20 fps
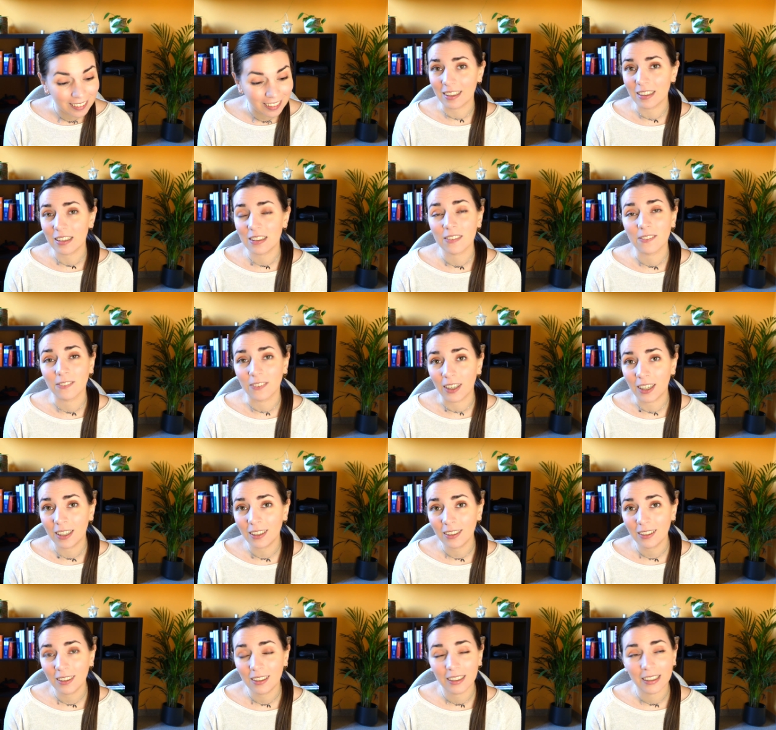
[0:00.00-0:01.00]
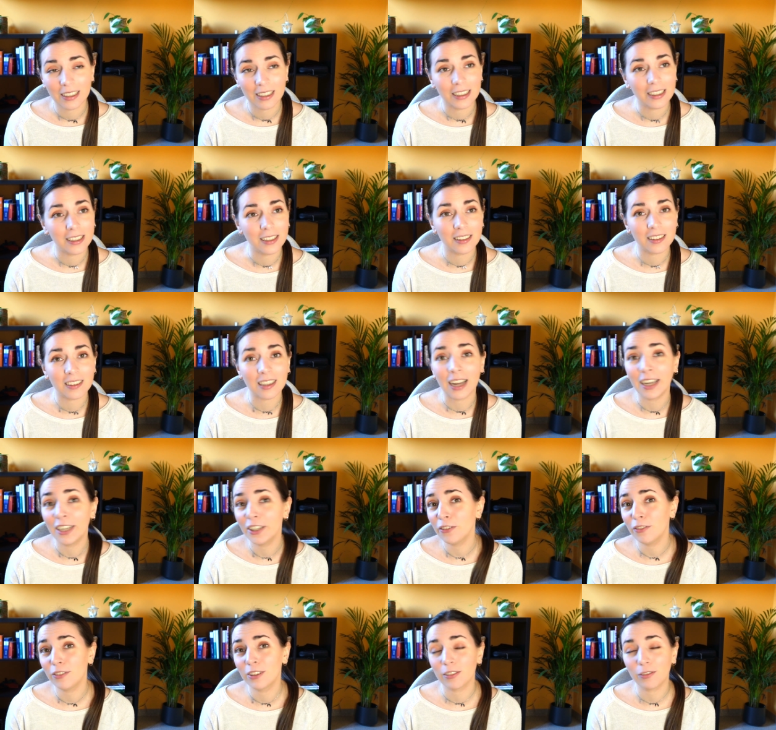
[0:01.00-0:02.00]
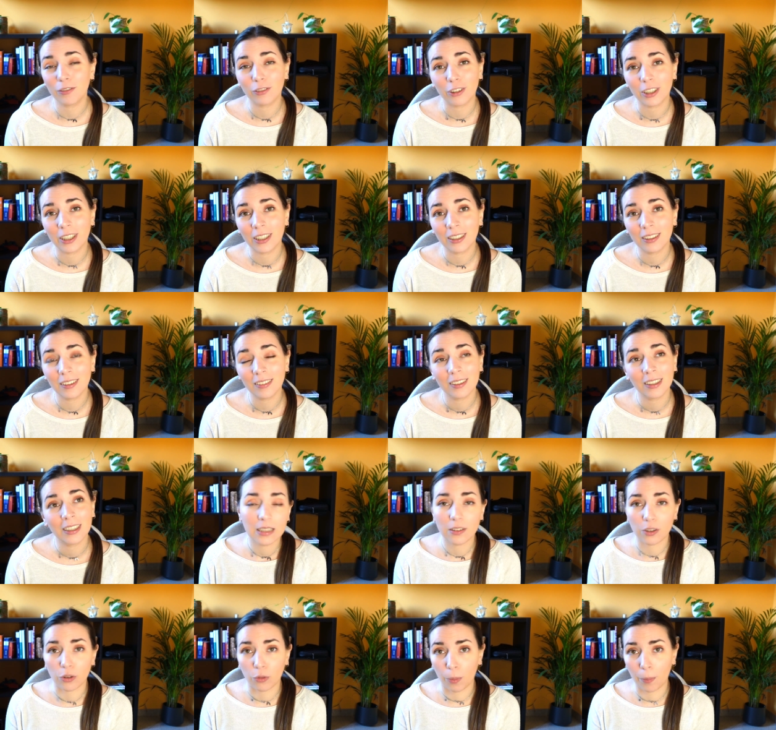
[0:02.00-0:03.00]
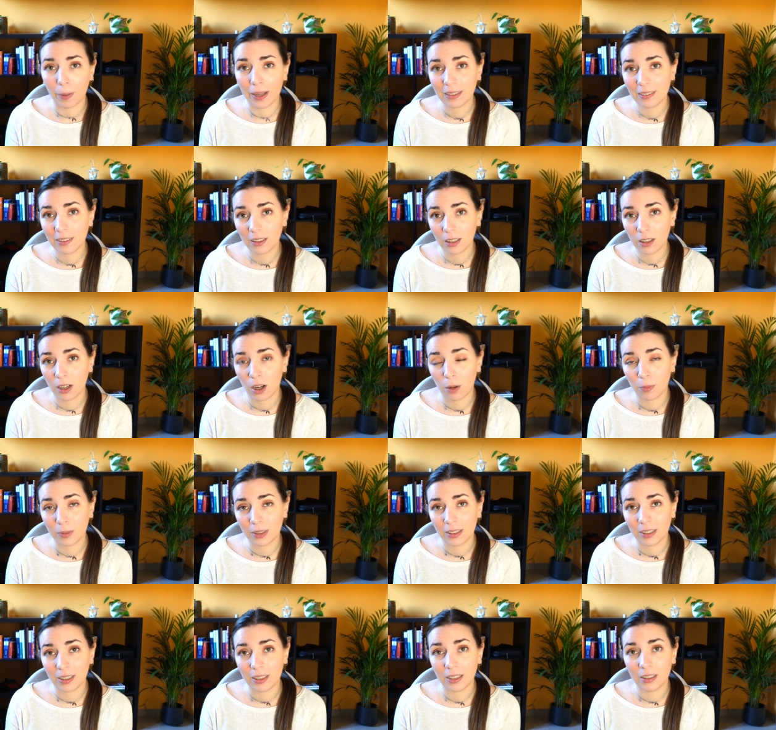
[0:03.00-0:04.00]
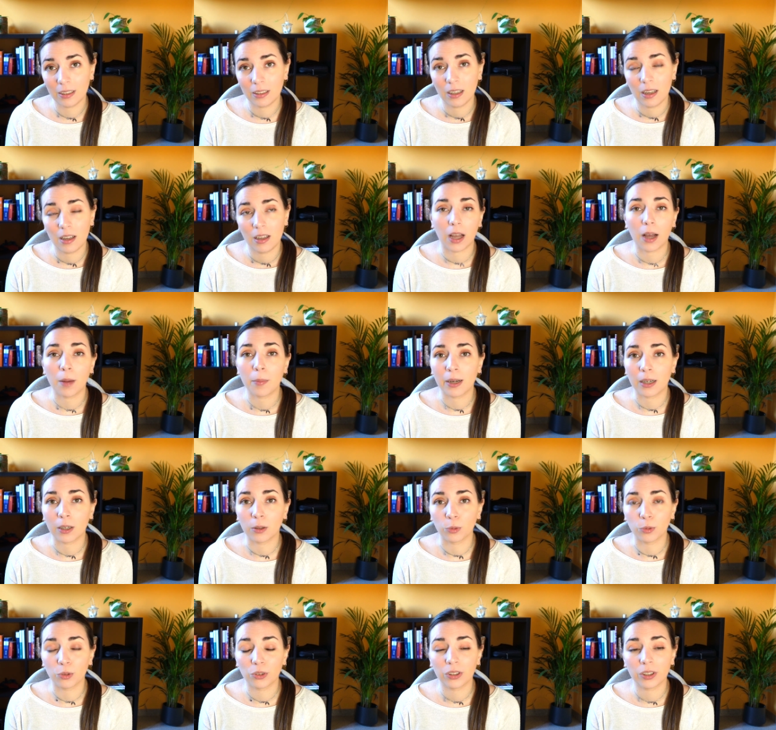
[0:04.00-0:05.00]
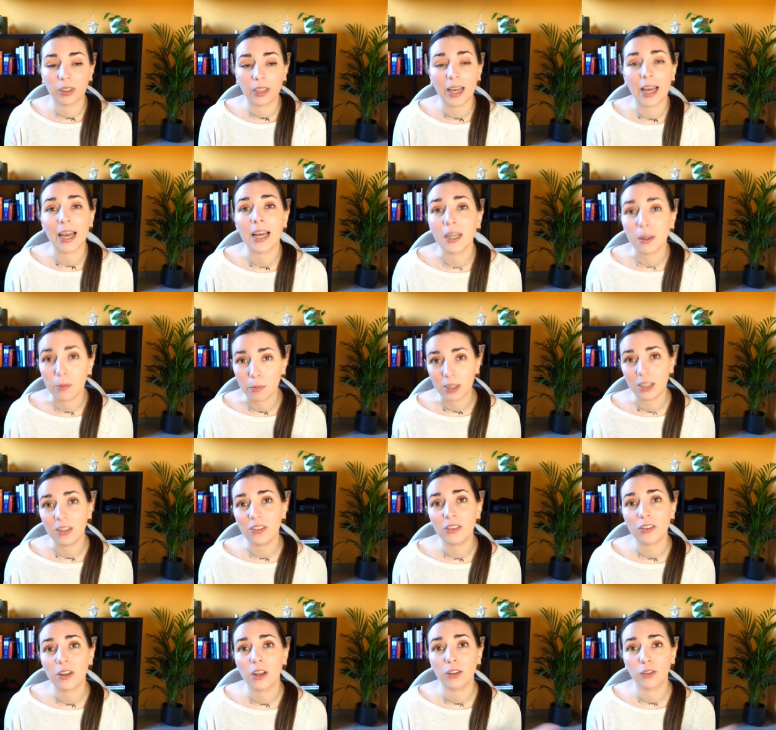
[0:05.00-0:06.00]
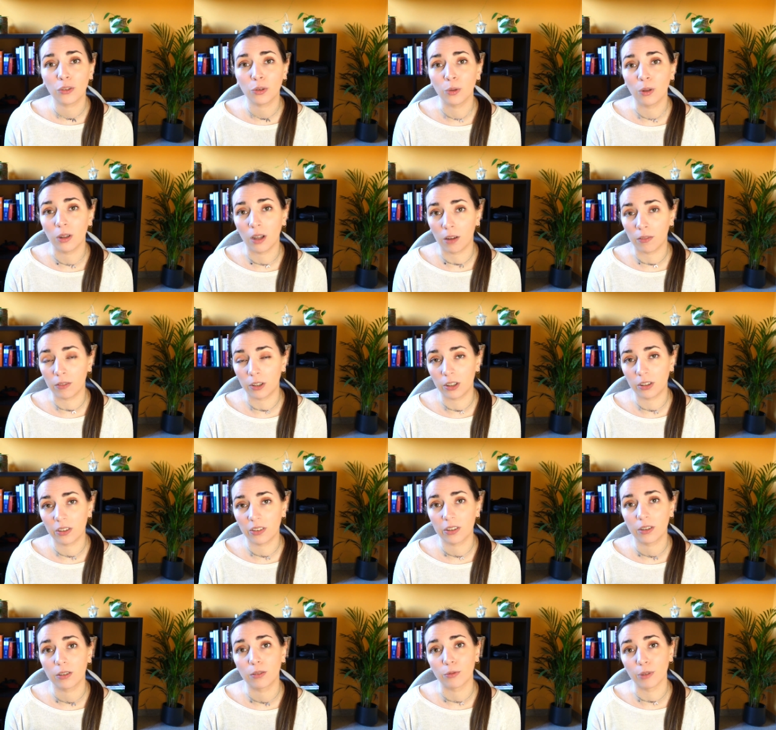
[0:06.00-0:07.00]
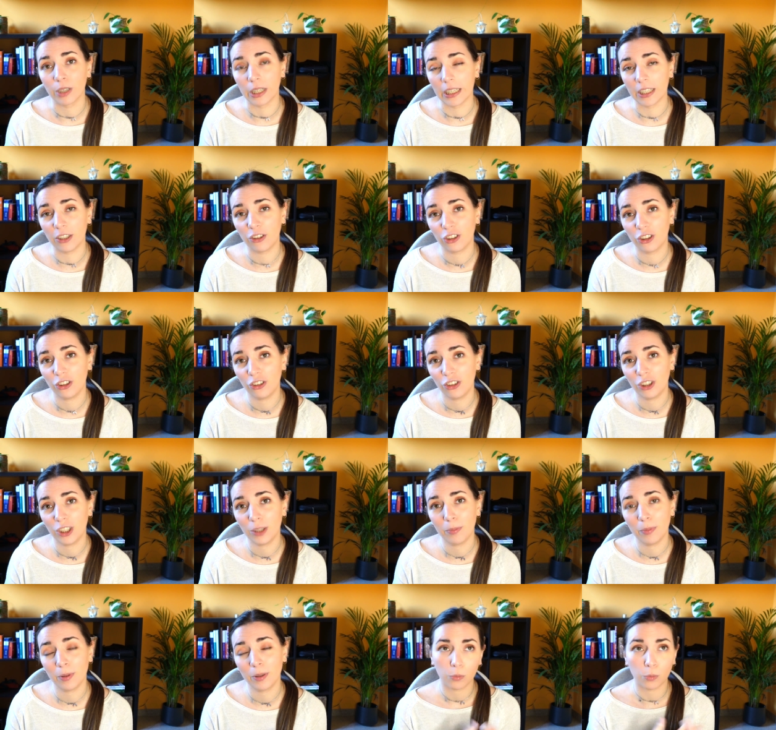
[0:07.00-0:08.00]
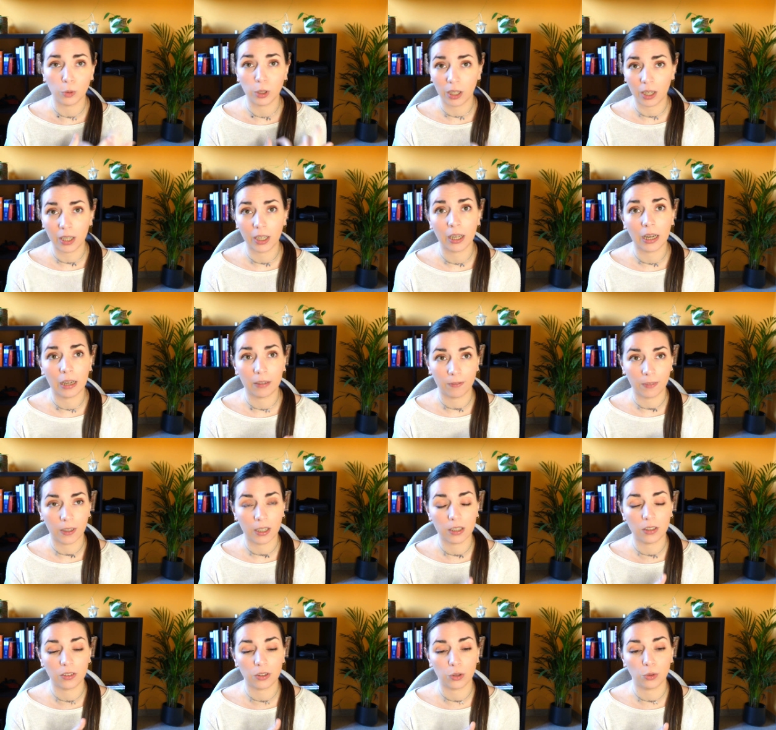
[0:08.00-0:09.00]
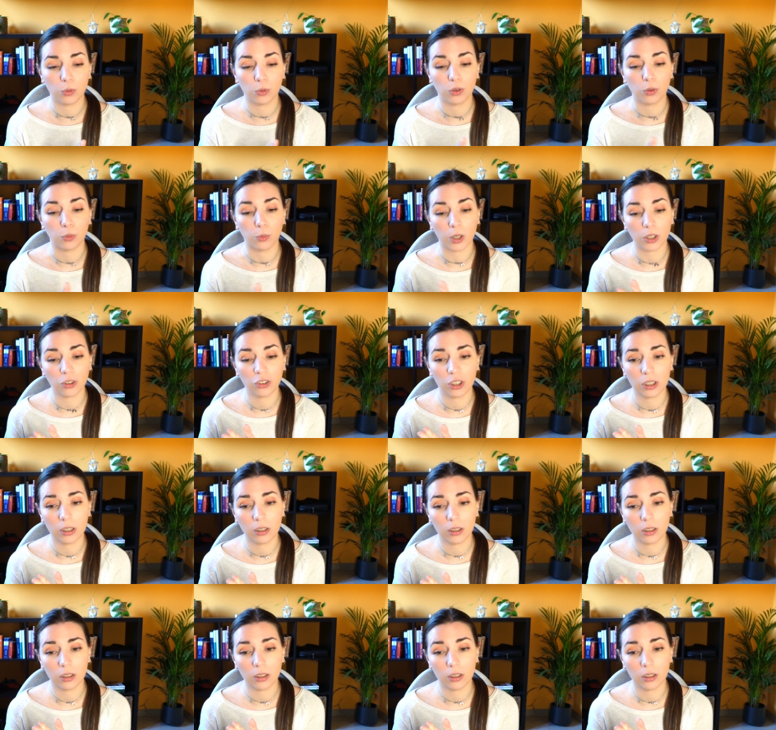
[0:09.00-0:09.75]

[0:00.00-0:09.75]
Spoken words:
It's fun. It's kind of different. It's a romantic comedy about enemies to lovers relationship. Would I advise you to watch it?